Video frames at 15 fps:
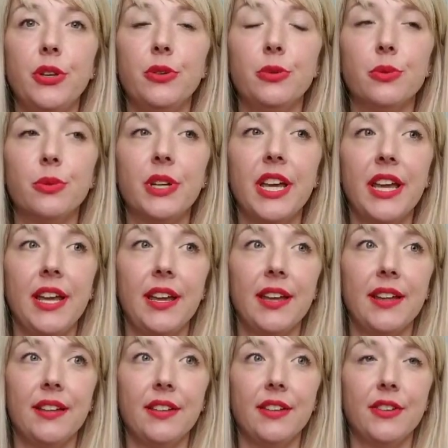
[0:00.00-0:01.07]
you
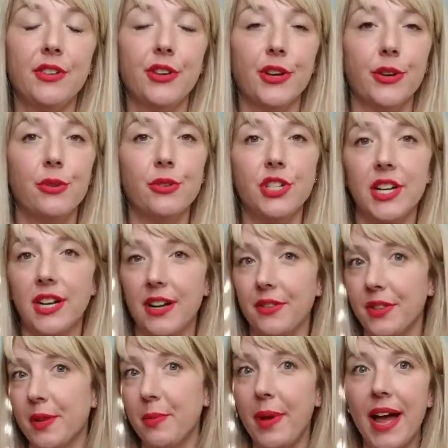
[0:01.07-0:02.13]
can go check
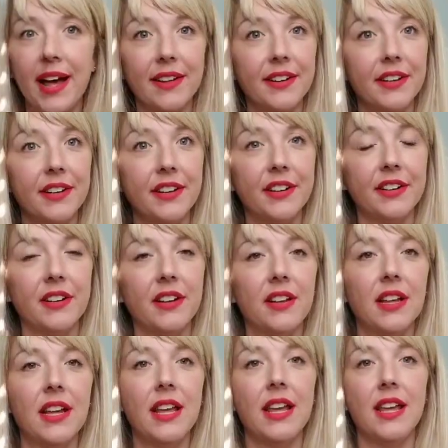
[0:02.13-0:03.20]
out the pattern
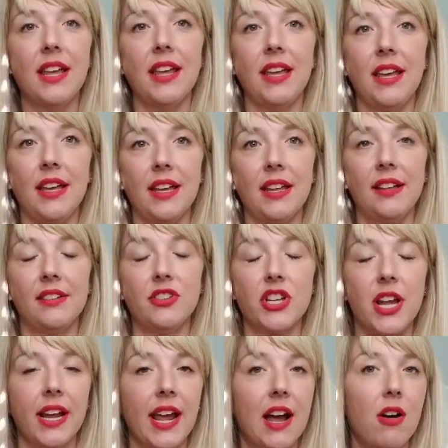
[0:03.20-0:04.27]
and
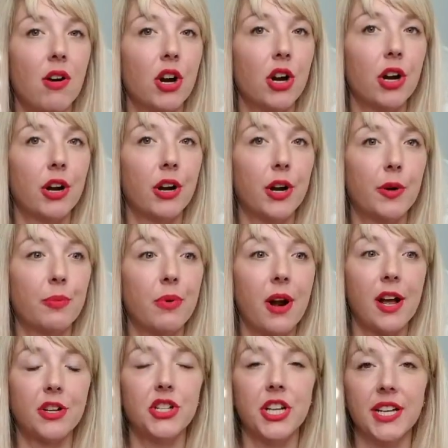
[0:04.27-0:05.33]
check out her
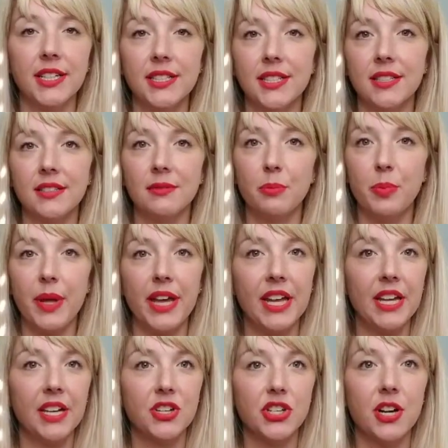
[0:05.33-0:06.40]
project
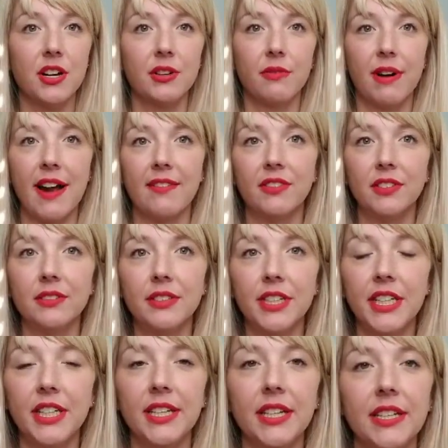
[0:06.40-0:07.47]
page on
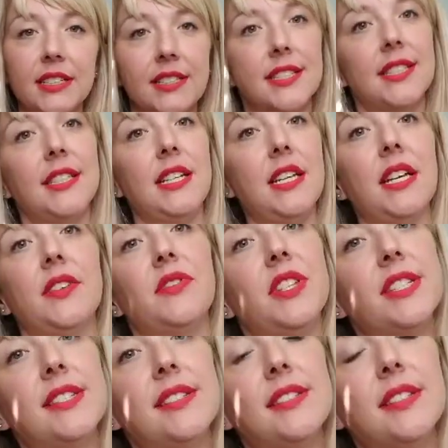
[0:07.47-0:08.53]
Ravelry and see if
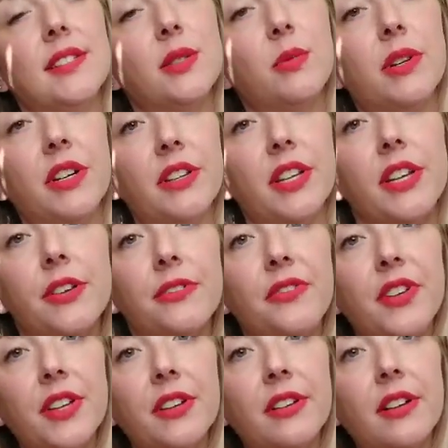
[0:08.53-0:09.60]
this is a sweater that you
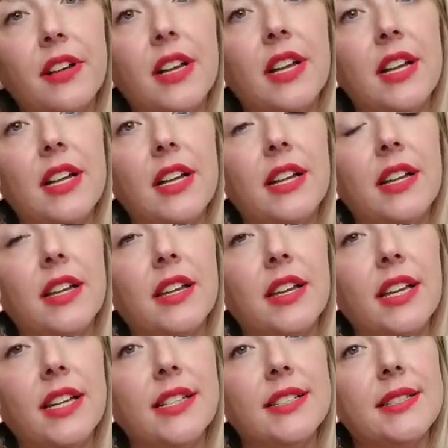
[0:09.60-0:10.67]
feel
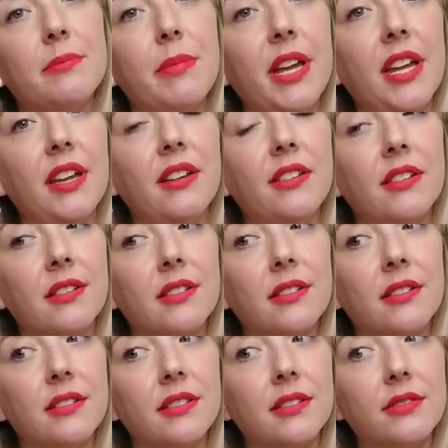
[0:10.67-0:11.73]
is made
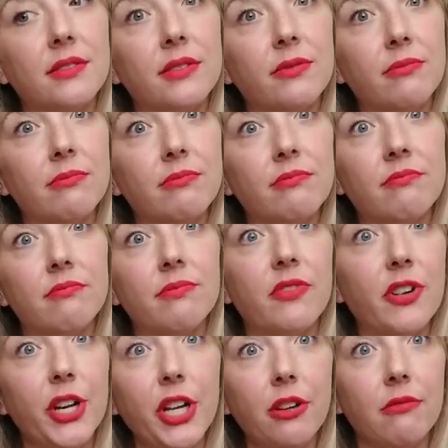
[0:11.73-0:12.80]

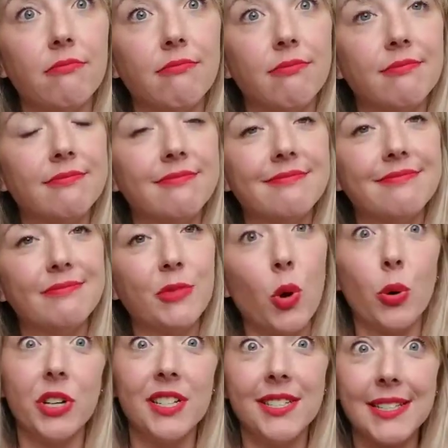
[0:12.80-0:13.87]
for you
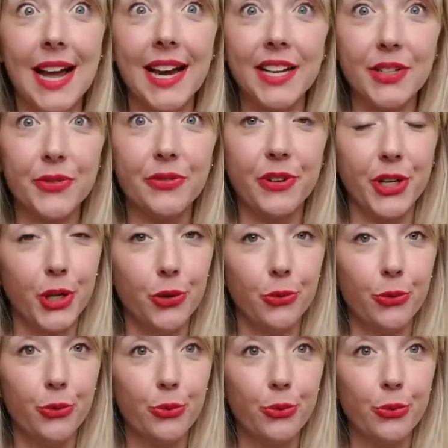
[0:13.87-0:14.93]
or designed for you